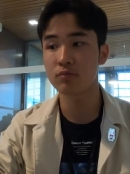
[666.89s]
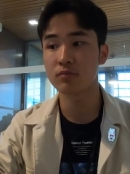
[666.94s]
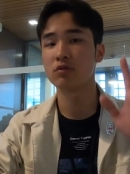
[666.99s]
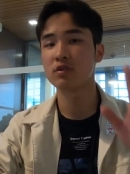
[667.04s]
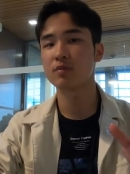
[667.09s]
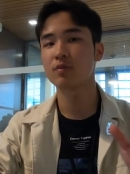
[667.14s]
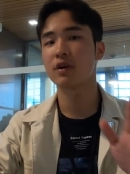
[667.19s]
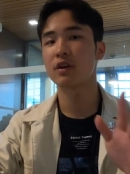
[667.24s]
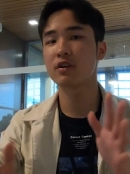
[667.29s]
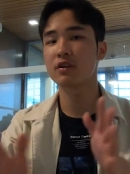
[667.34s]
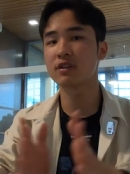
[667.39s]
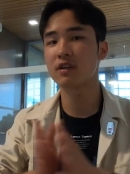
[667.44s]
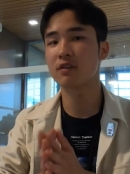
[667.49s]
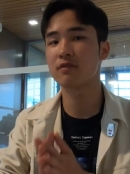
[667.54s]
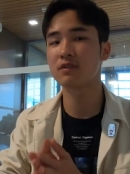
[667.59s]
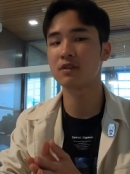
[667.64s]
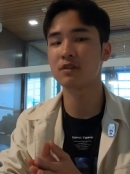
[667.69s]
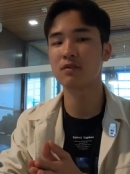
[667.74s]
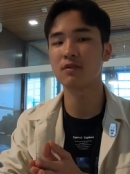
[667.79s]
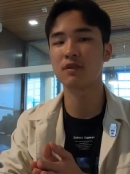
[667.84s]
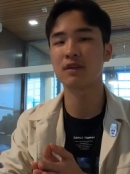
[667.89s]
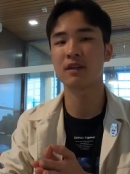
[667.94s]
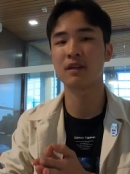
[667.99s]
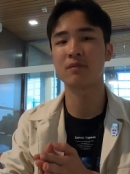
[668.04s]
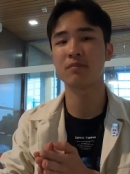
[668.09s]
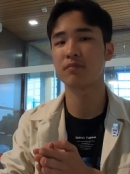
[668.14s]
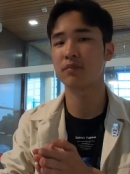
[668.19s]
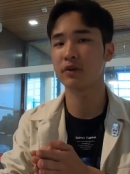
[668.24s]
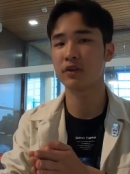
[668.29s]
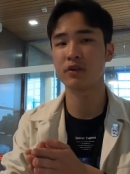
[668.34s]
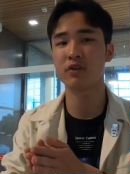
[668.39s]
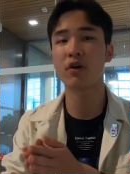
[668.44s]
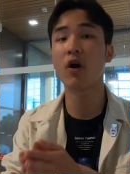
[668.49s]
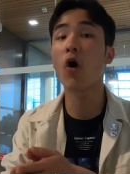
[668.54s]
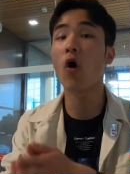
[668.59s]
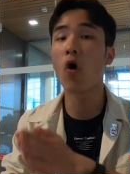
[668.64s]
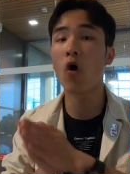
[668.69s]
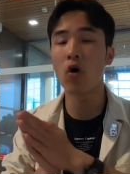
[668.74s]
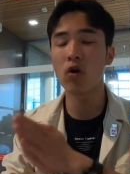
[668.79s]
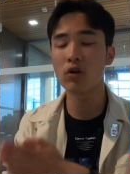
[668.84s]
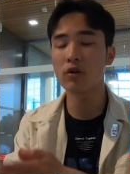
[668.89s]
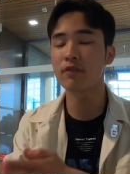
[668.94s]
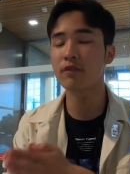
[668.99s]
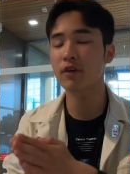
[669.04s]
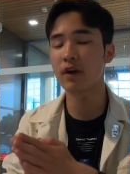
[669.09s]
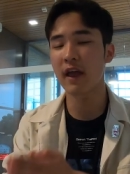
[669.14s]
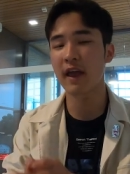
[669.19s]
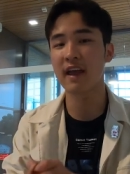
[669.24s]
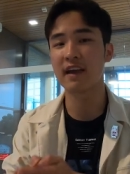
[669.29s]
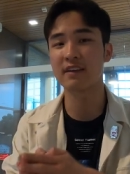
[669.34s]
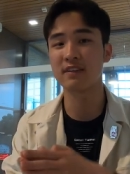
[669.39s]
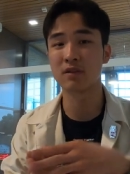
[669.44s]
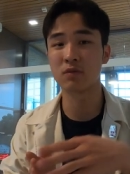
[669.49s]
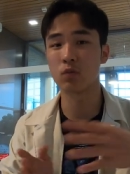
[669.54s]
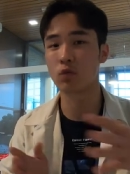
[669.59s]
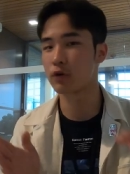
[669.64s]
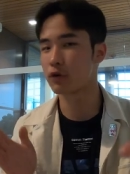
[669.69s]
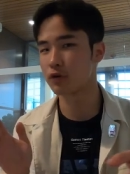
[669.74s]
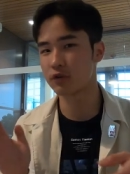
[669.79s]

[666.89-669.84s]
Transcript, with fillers: Don't spread yourself too thin. Put your all of your eggs in